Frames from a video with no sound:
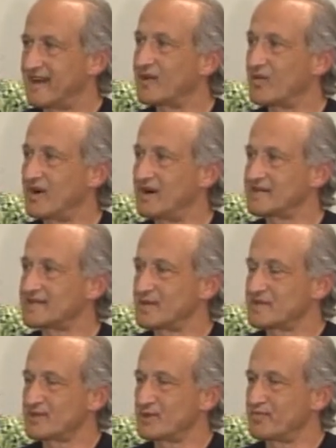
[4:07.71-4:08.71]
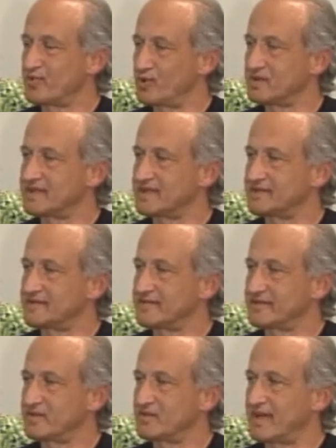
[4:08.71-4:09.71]
I was. I was sort of pulled
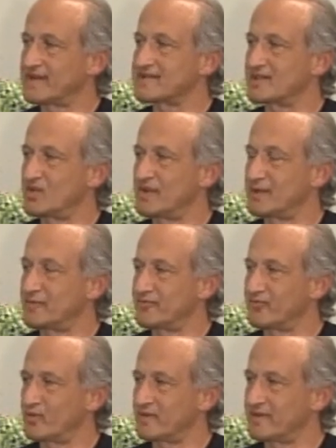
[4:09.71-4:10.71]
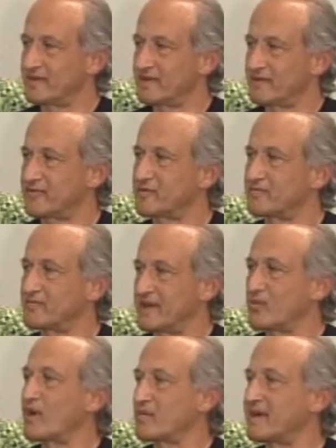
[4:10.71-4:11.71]
into SOM with uh, from
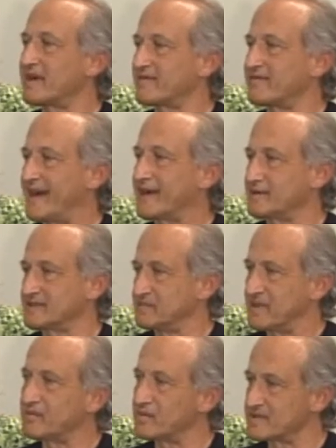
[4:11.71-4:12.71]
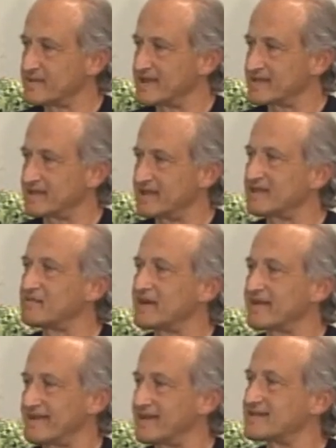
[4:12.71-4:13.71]
by one of my faculty members. Basically, I did
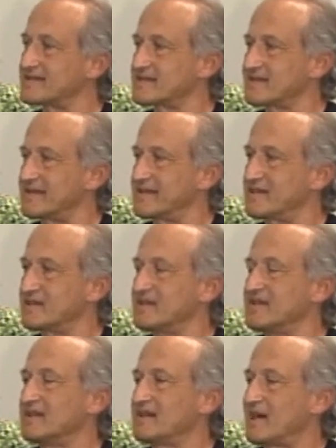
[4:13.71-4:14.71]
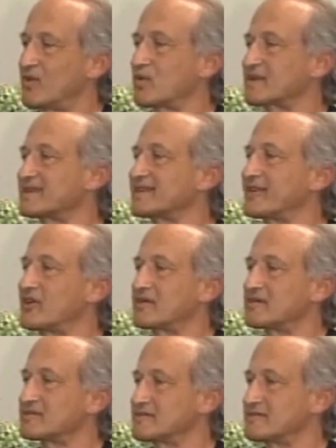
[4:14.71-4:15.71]
my thesis there. Uh, I uh-huh. worked at the
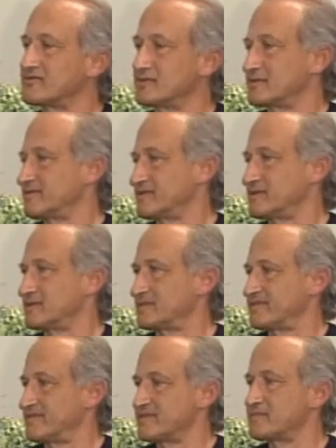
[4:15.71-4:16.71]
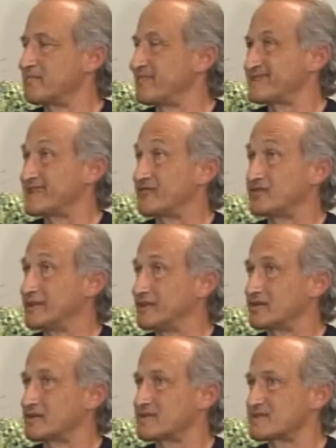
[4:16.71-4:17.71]
Art Institute for seven
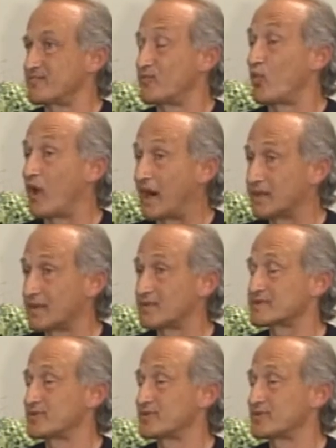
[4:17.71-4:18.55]
years while I was